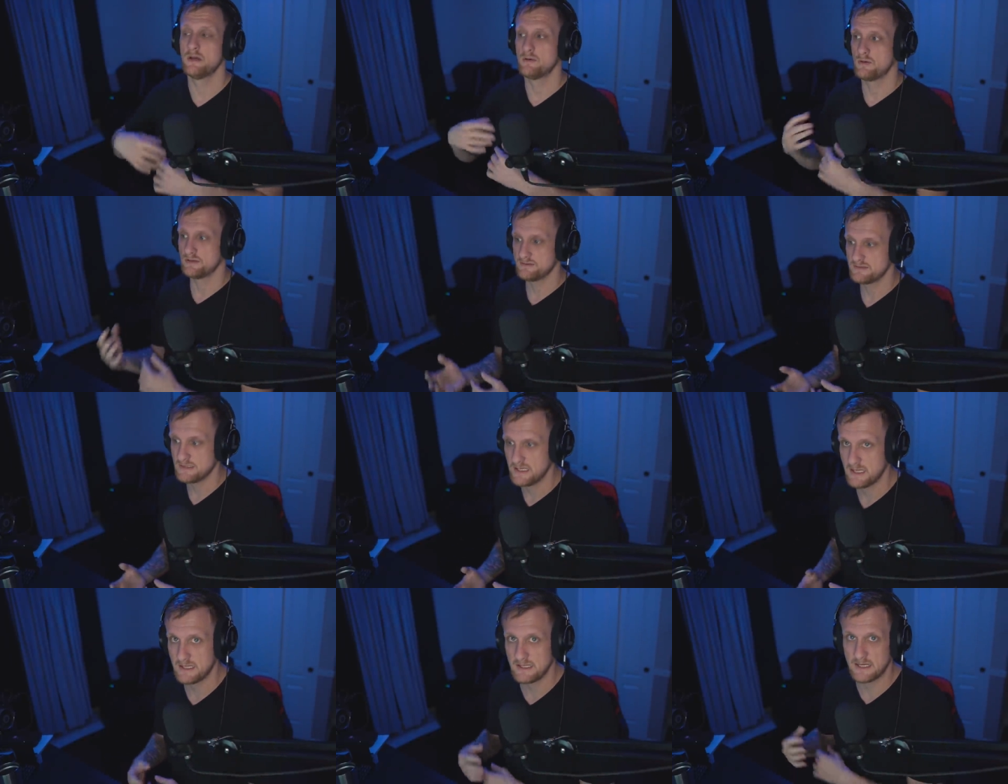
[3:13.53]
Once
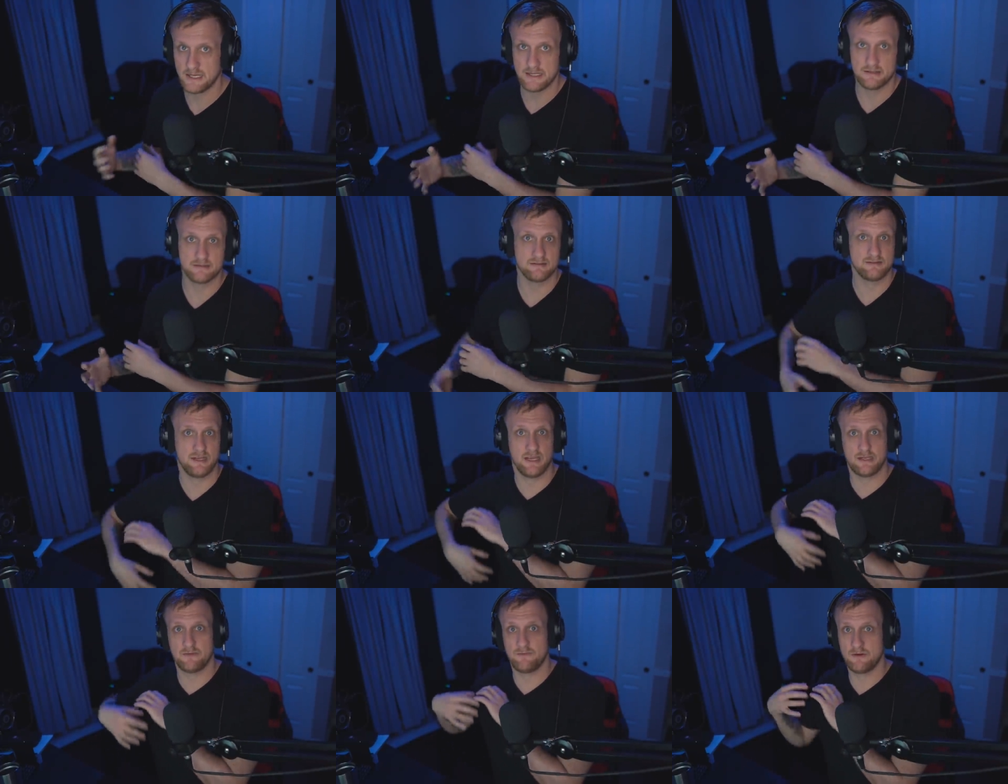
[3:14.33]
again, I
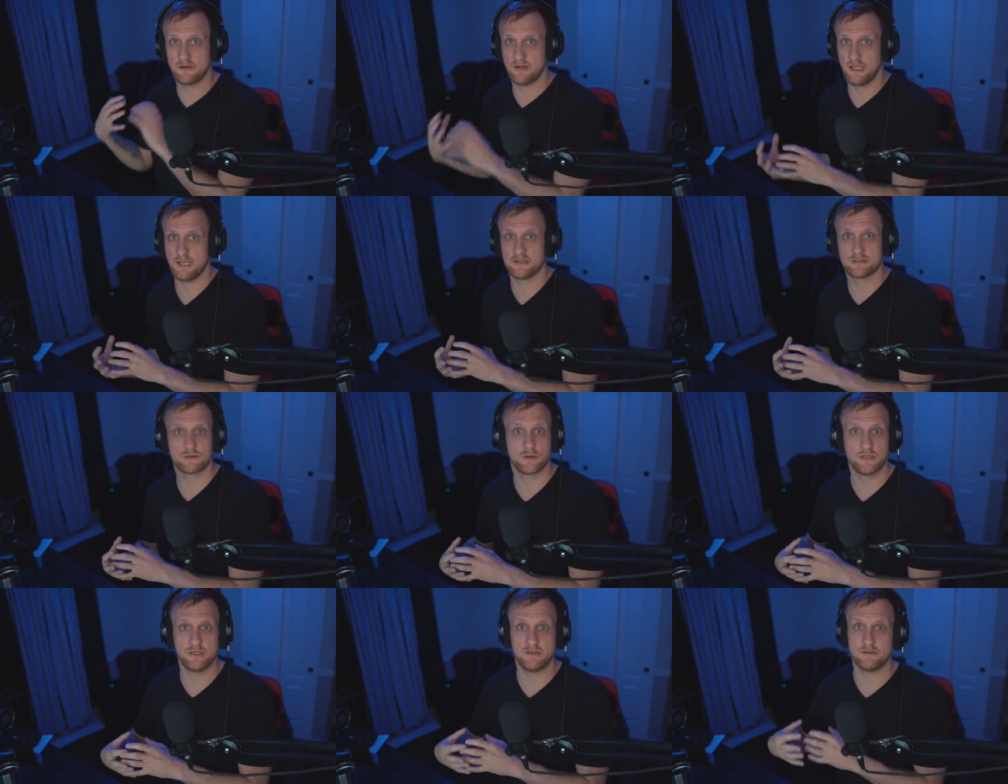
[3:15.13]
understand if you're an
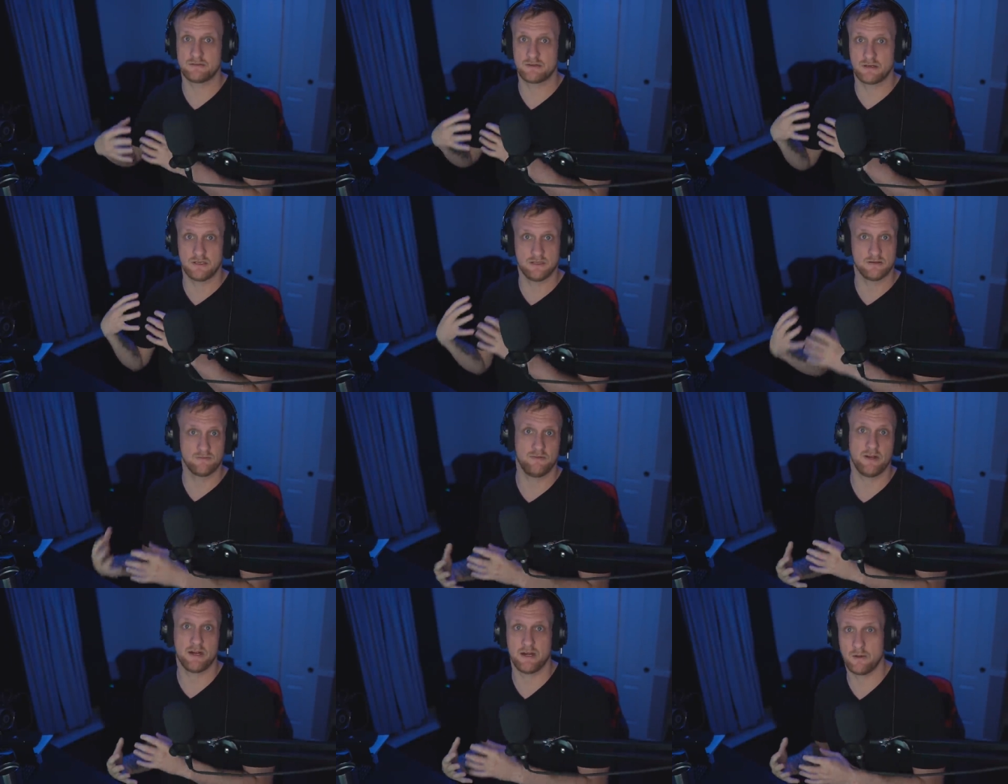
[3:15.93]
Android user and you're
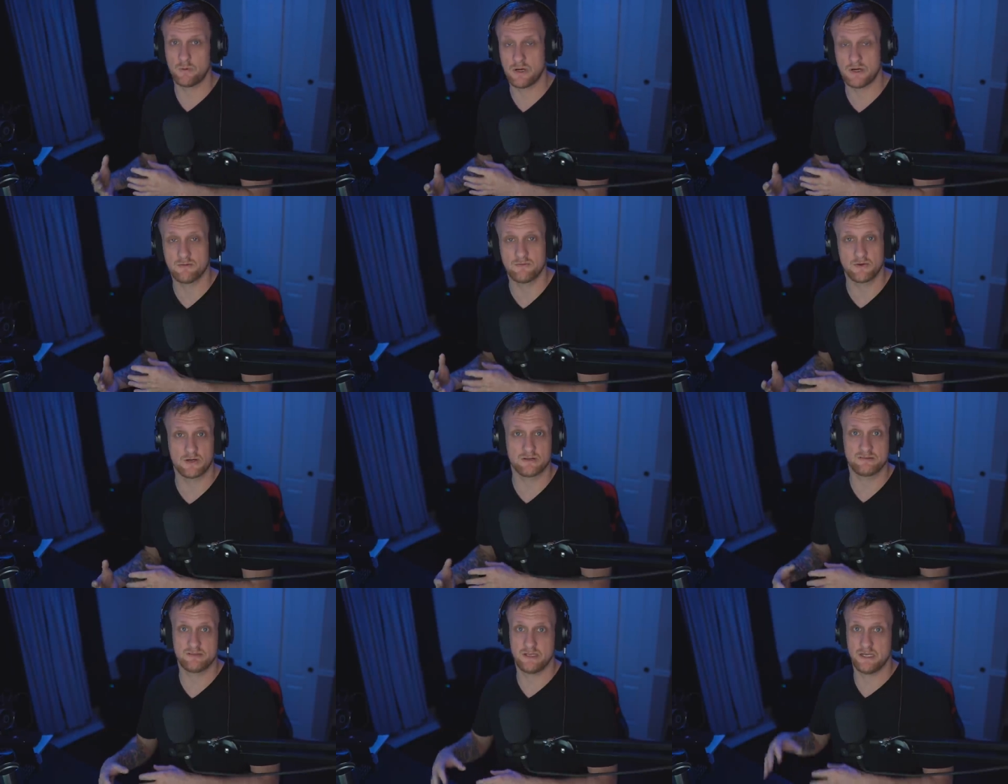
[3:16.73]
very well
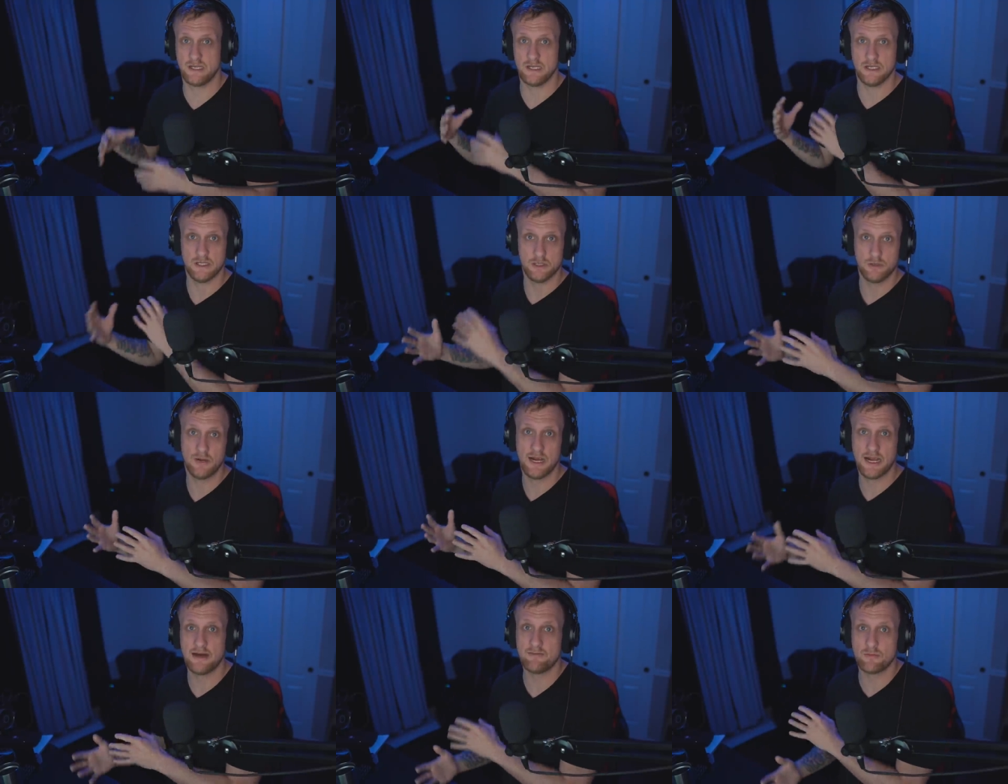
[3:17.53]
versed in it, you
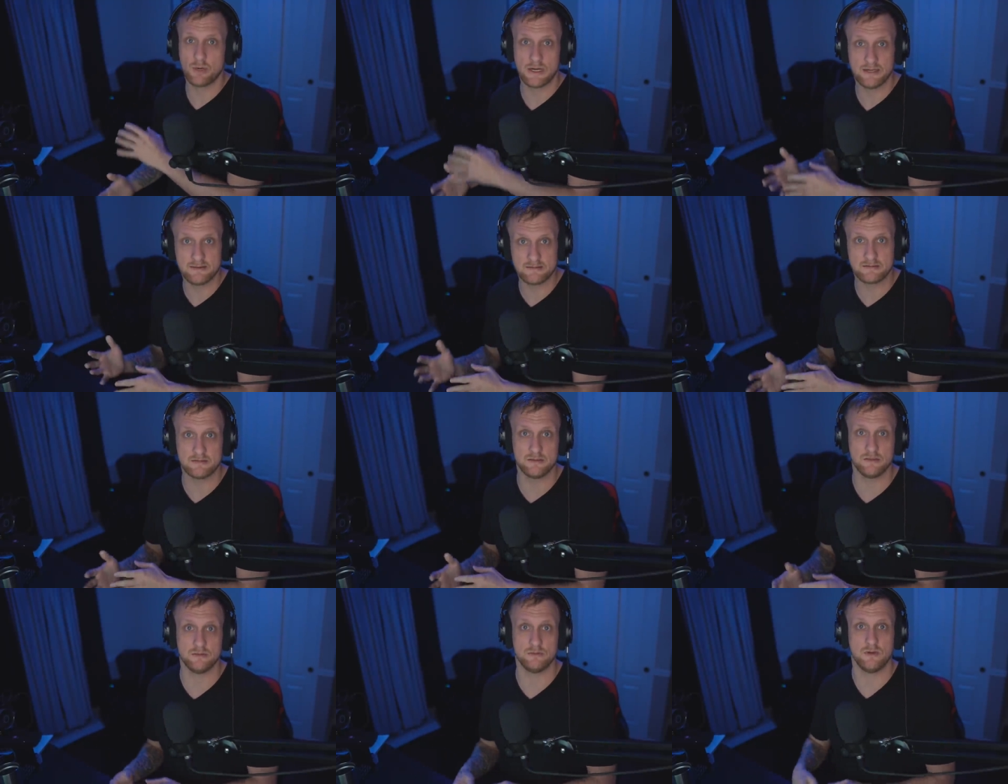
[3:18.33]
have ways
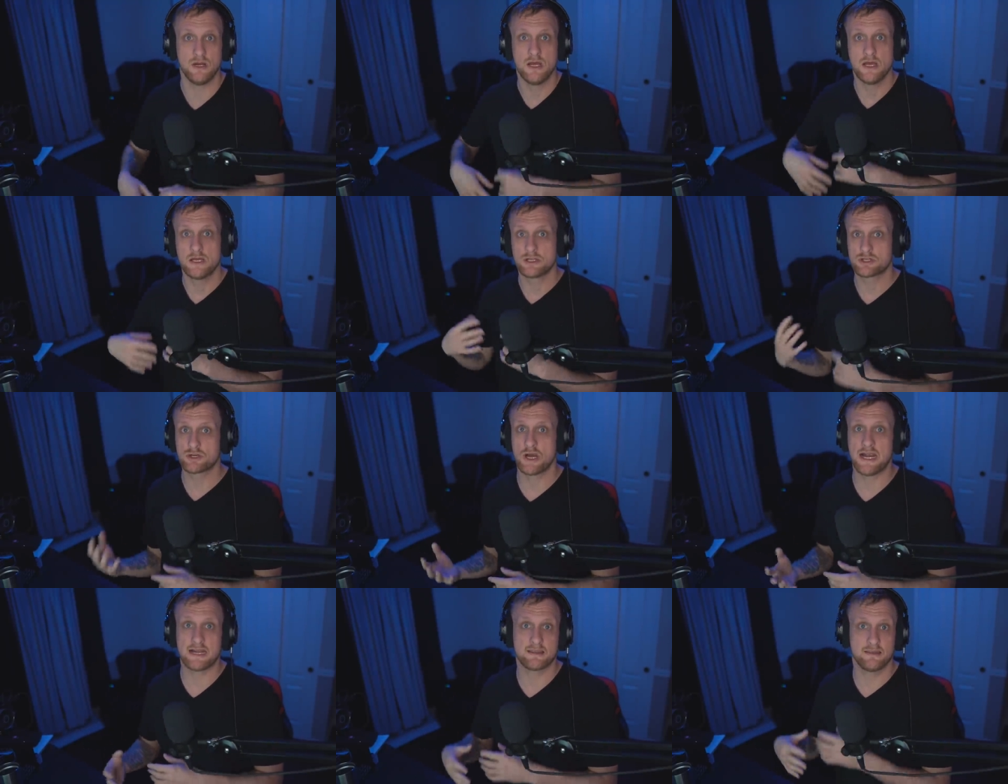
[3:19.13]
to
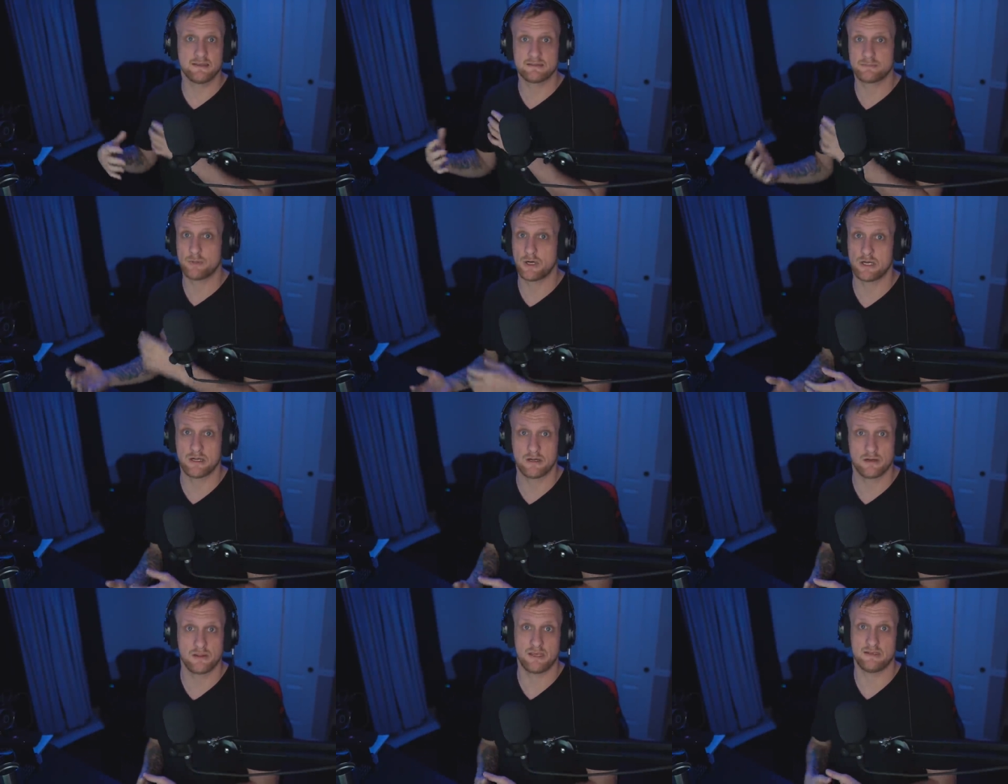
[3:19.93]
track this,
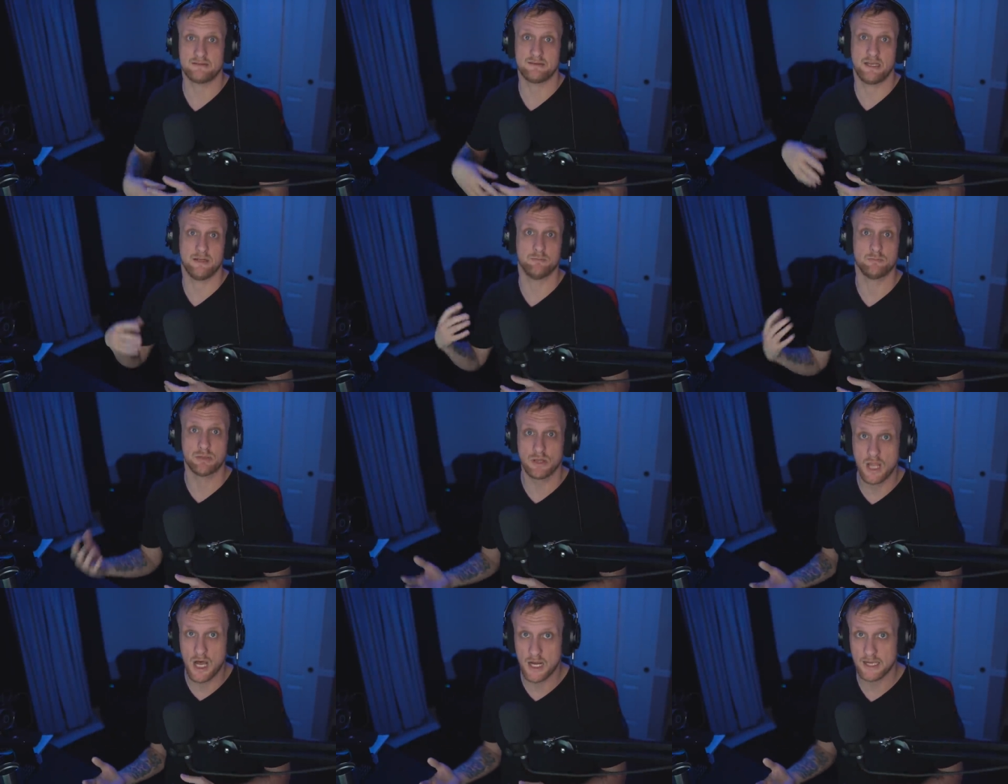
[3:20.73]
monitor this, and
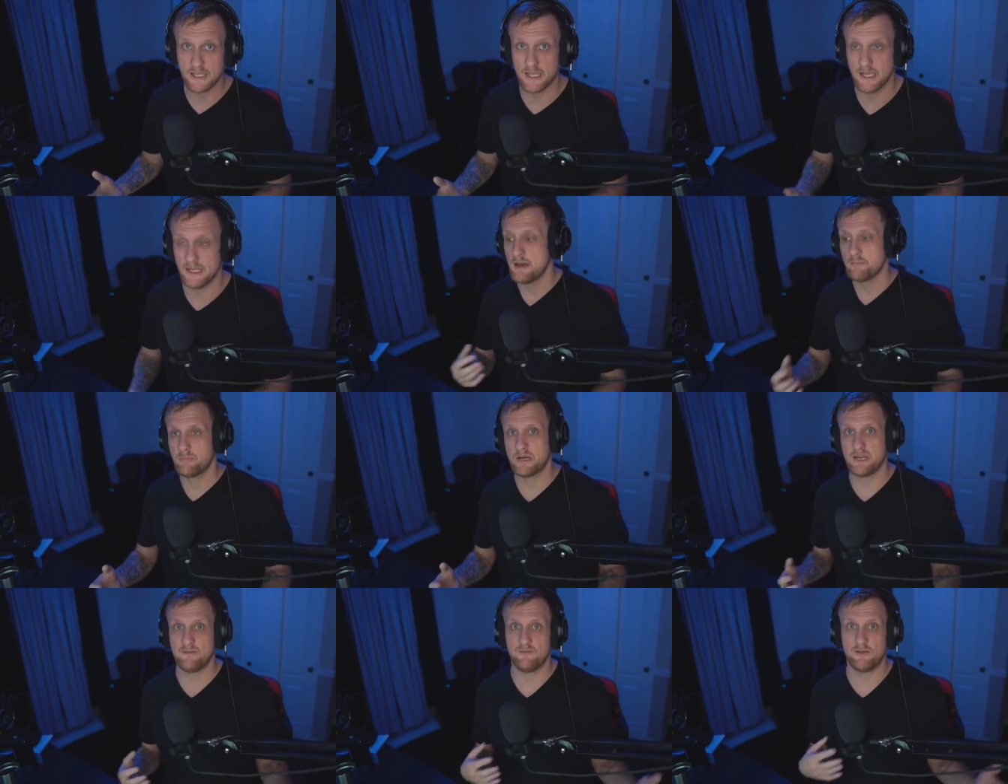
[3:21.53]
block it. But if